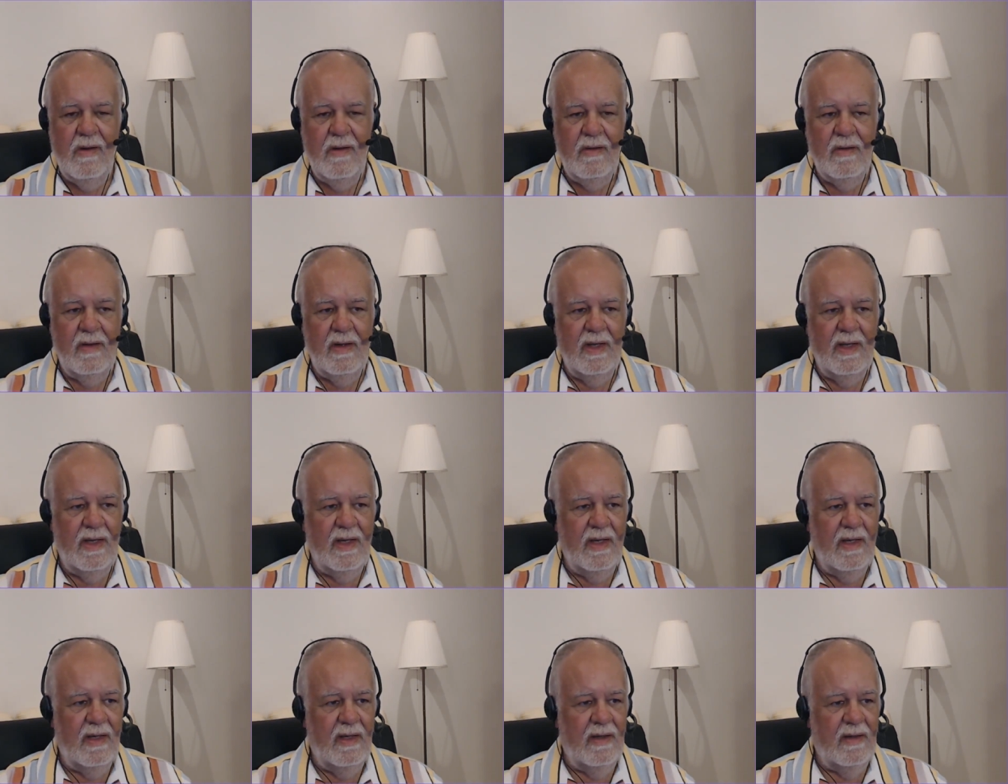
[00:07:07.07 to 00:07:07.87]

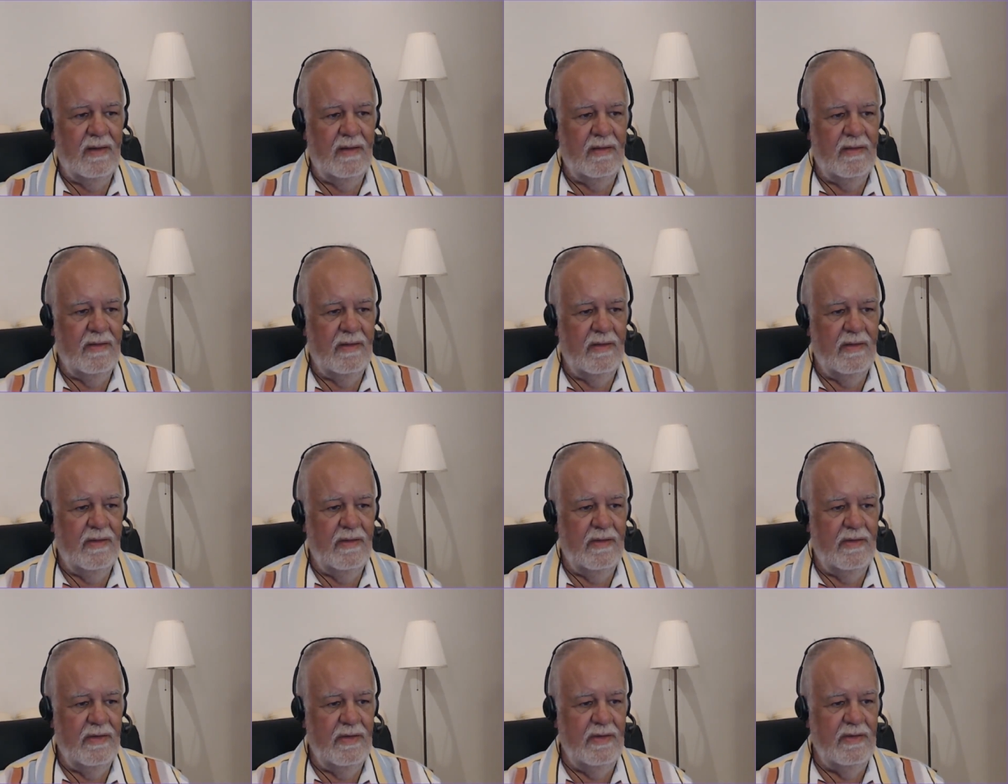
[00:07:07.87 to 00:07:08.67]
The
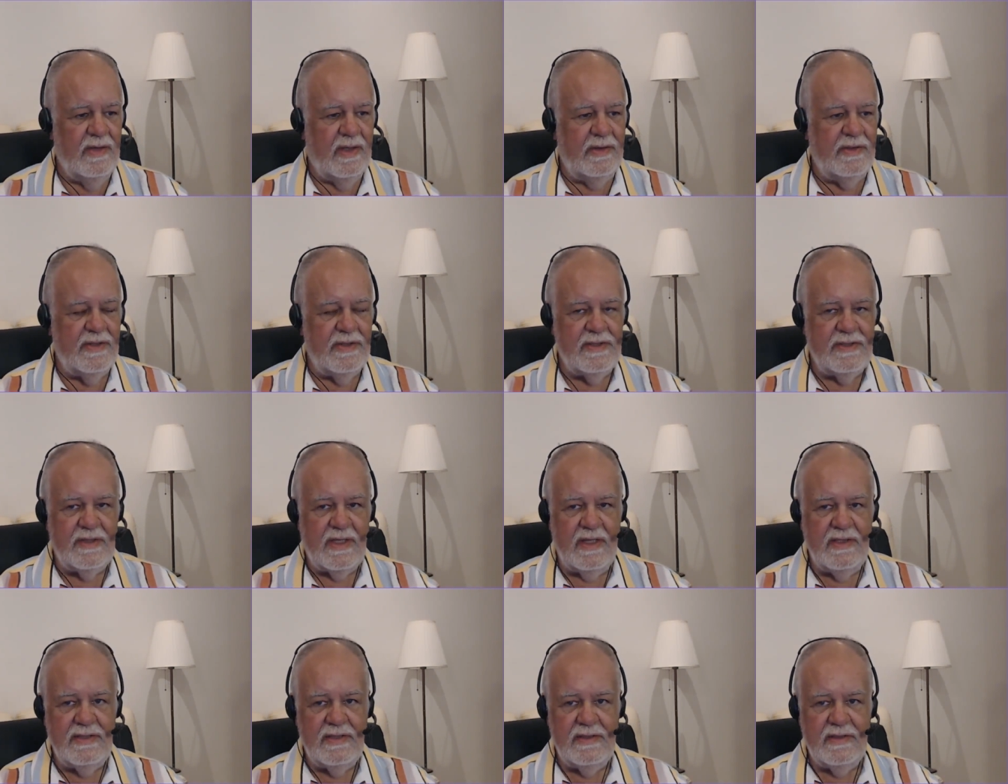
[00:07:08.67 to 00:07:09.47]
United
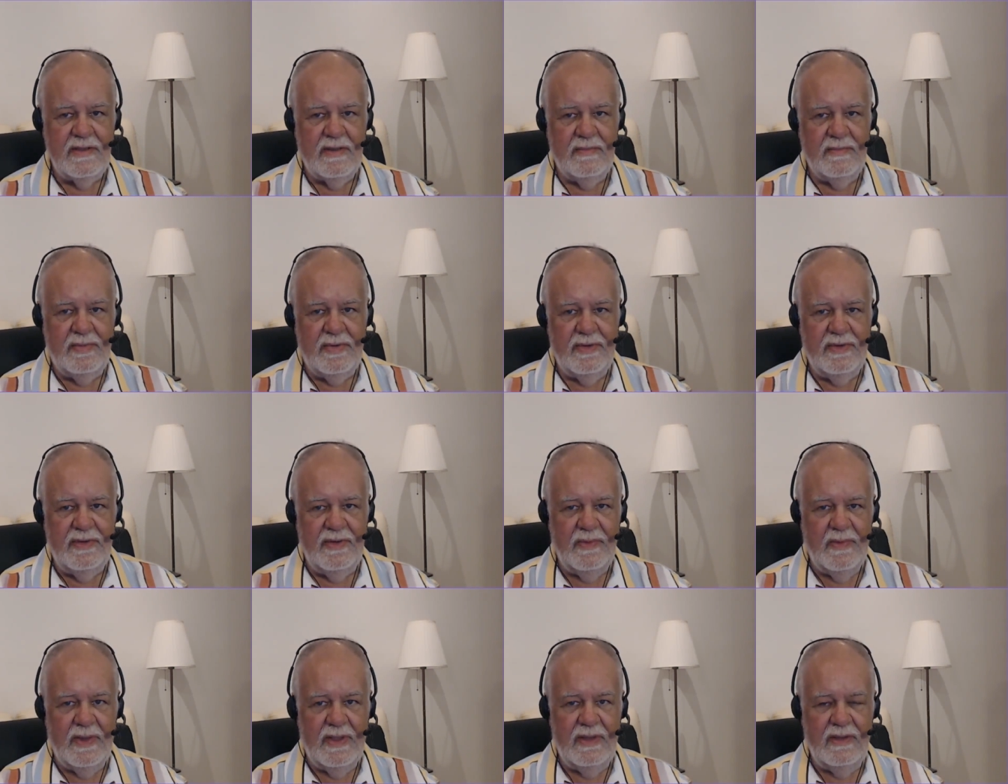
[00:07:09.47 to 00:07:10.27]
States has done pretty
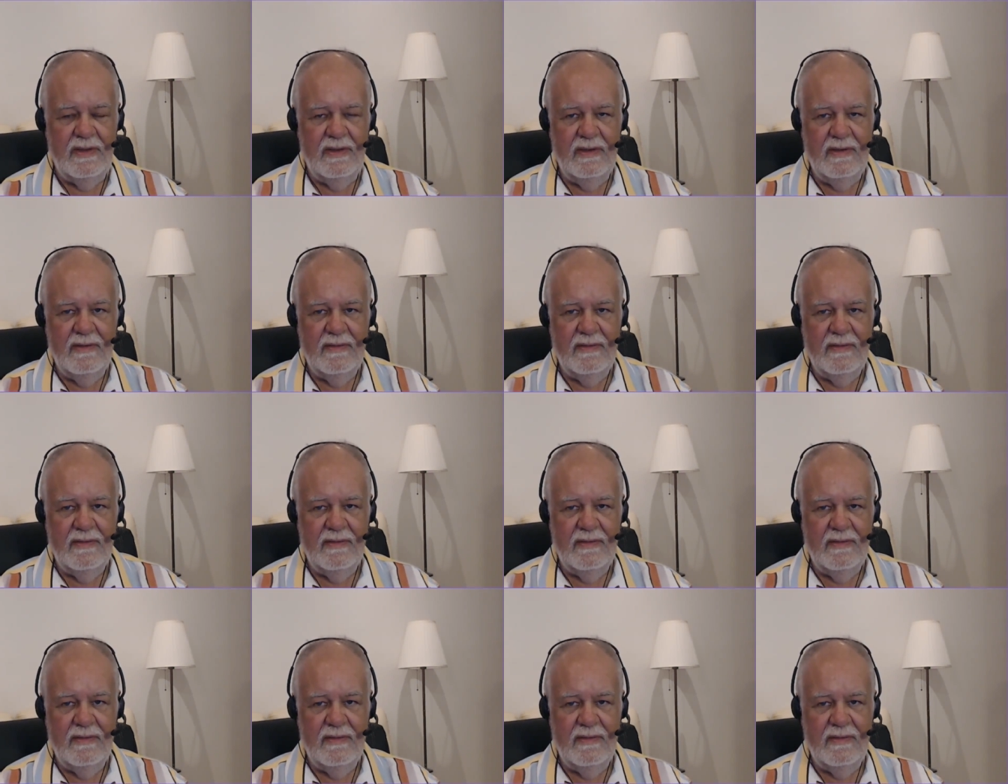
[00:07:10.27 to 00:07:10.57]
well.